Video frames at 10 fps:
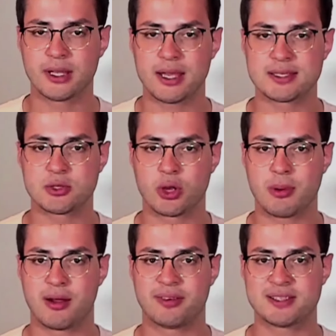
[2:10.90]
Let's talk
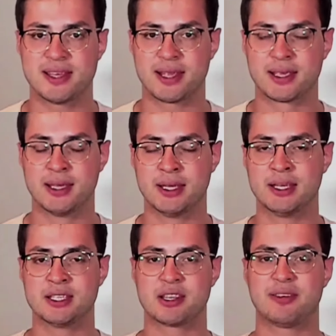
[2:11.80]
about our first headache.
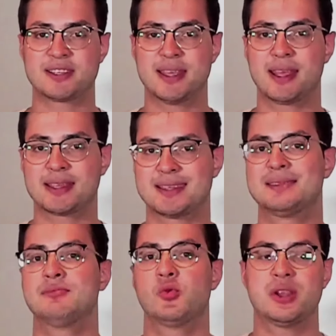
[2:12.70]
So the first headache is a
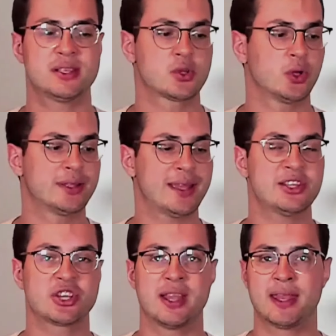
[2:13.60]
simple one. It's called
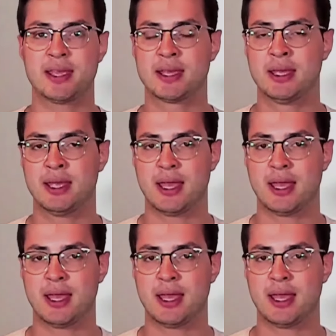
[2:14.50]
tension headache.